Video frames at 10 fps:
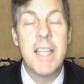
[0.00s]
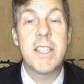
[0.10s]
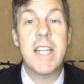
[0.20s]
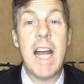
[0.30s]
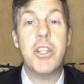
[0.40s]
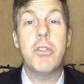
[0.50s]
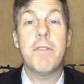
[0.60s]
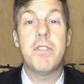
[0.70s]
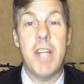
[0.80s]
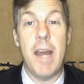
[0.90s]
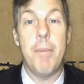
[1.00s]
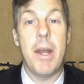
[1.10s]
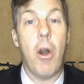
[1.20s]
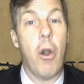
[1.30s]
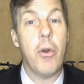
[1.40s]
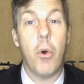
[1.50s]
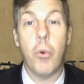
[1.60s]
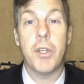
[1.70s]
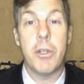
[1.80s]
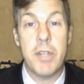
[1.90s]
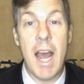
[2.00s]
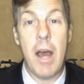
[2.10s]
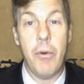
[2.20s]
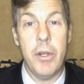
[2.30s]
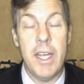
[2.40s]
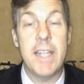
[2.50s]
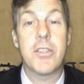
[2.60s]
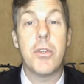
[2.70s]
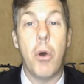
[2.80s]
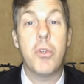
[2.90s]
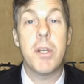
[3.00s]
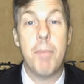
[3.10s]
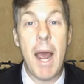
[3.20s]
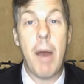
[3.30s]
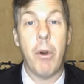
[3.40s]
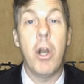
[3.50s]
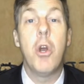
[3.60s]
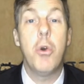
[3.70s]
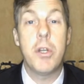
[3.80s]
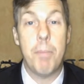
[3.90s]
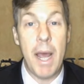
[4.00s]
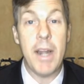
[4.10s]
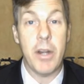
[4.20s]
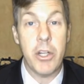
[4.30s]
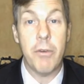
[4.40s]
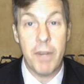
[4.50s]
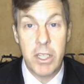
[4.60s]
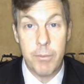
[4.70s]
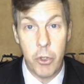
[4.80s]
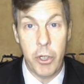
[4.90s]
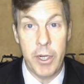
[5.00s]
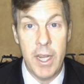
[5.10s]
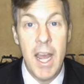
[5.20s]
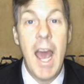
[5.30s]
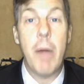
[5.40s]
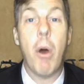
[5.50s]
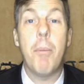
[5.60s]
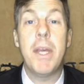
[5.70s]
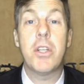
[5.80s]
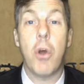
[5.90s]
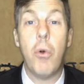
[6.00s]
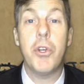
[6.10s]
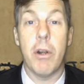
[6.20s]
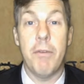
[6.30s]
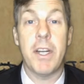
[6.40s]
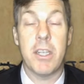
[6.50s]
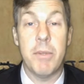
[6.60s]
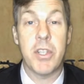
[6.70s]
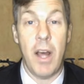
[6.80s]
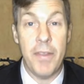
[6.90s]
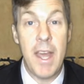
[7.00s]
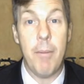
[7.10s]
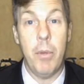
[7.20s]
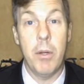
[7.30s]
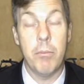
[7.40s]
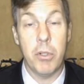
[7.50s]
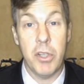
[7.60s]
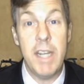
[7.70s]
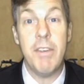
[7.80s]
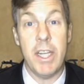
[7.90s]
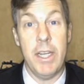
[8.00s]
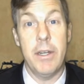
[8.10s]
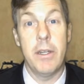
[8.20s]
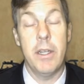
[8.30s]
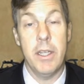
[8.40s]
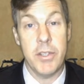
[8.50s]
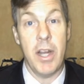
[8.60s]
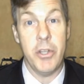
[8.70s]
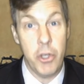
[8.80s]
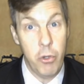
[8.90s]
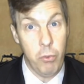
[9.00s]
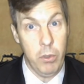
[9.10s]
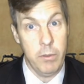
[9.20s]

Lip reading: Statues of dead men aren't holding you down. It's those in power who depend on your victimhood. And while being told you're a victim is on them, believing it is on you.